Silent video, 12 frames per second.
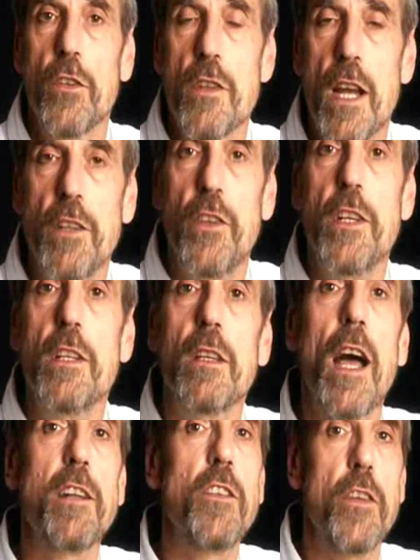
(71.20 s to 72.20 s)
Since
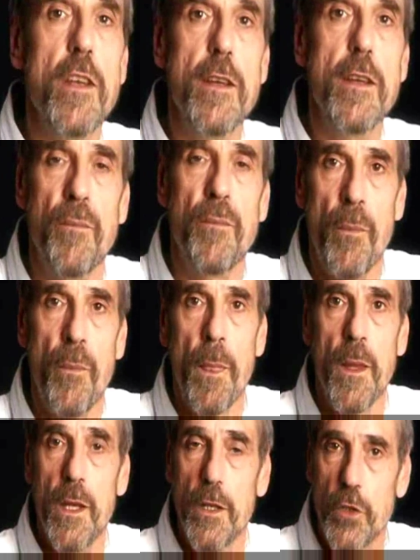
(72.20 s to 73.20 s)
1990,
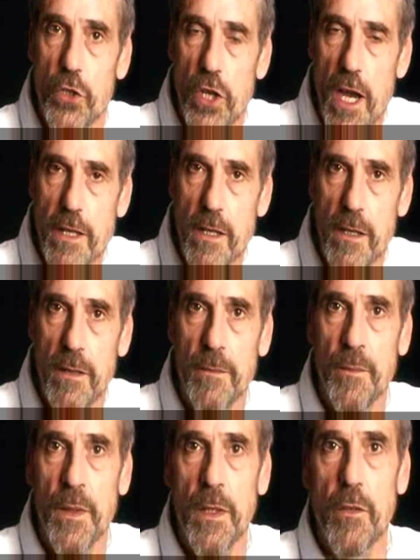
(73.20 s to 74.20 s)
in
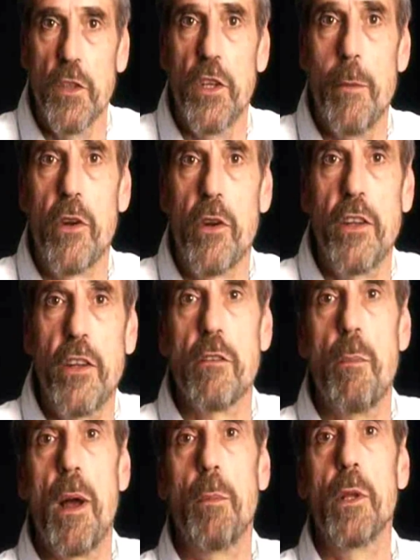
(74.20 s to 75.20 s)
China, the
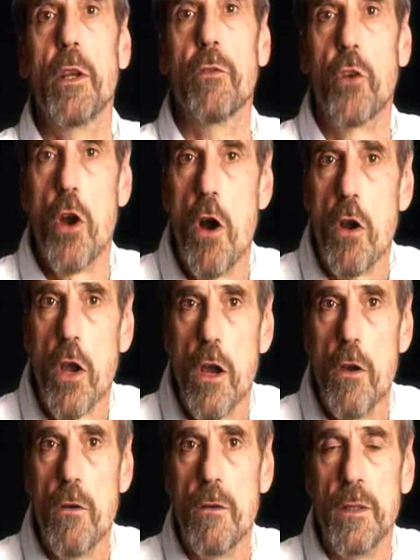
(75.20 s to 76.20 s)
Democratic Republic of
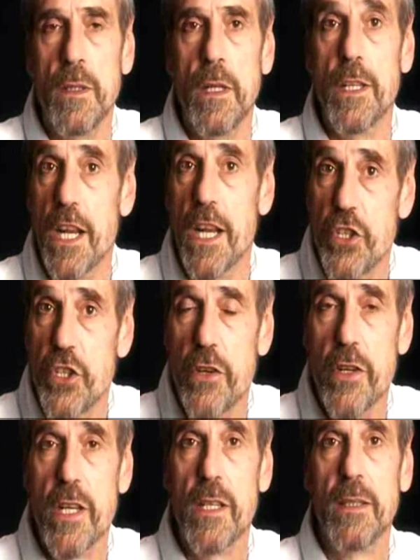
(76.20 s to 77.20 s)
Congo,
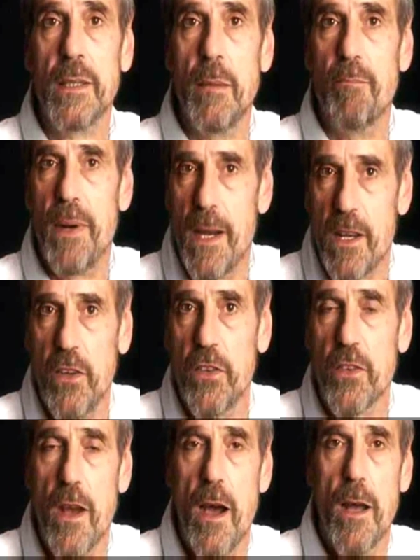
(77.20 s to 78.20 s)
Nigeria,
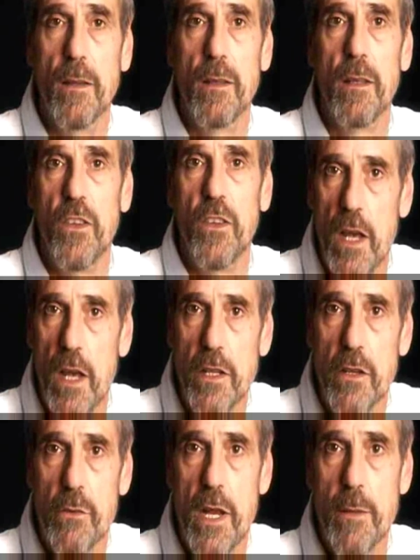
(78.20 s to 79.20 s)
Pakistan,
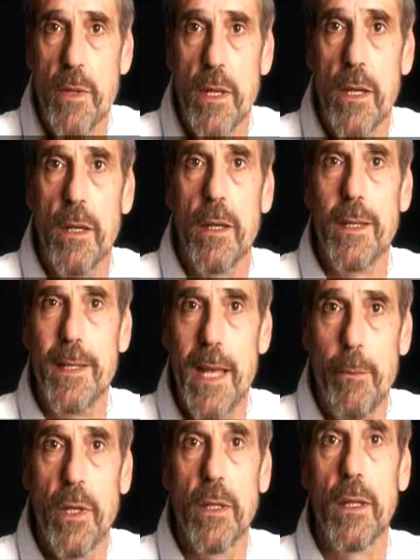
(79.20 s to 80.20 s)
Saudi Arabia,
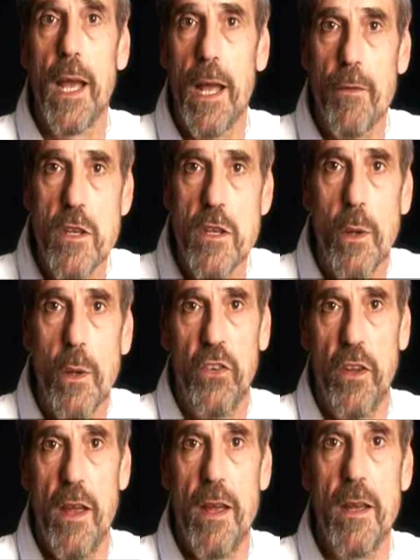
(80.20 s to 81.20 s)
Yemen, and the
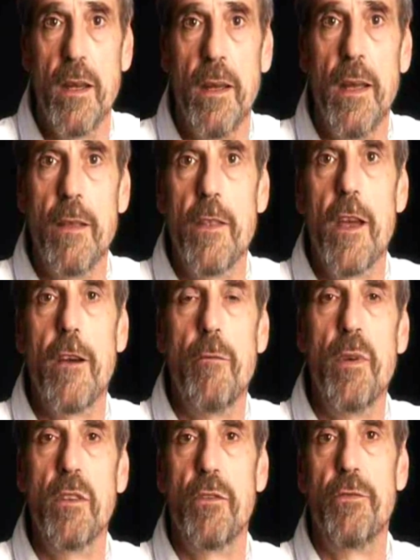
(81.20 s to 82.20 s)
USA,
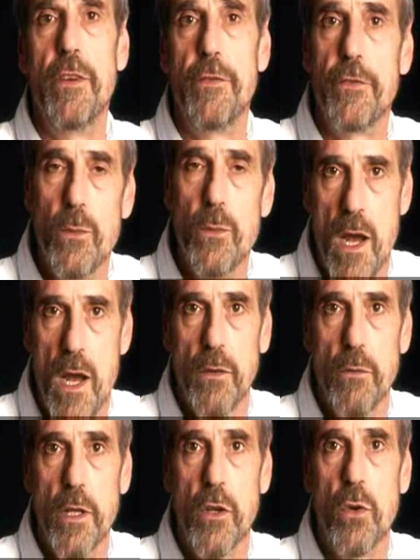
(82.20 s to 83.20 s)
there have been
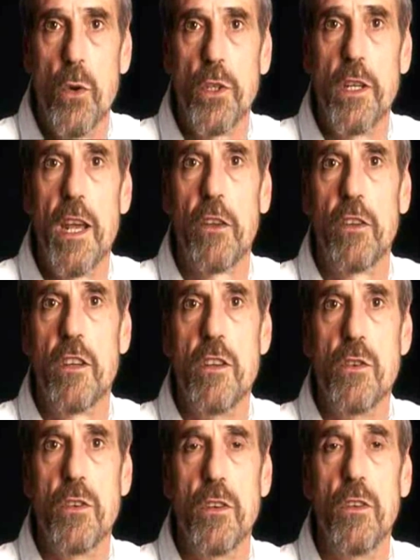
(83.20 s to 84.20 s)
51 recorded
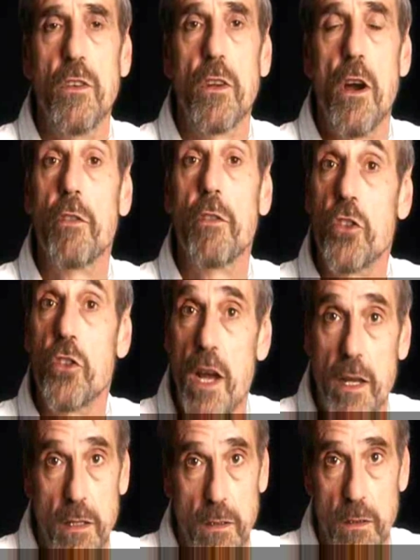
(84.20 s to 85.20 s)
executions of
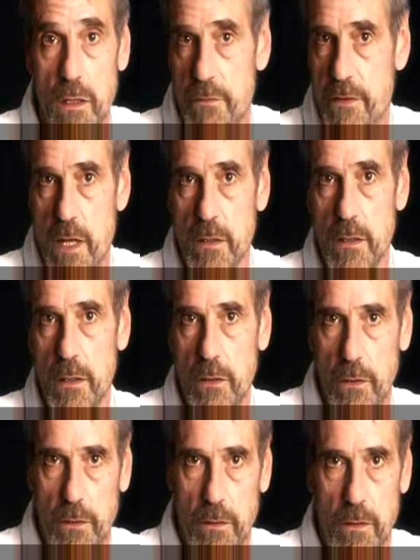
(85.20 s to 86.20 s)
child
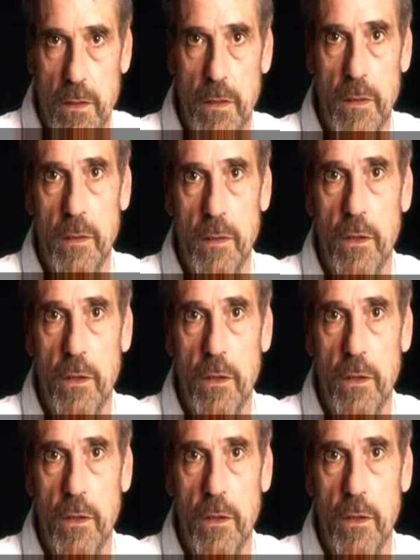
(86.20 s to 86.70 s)
offenders,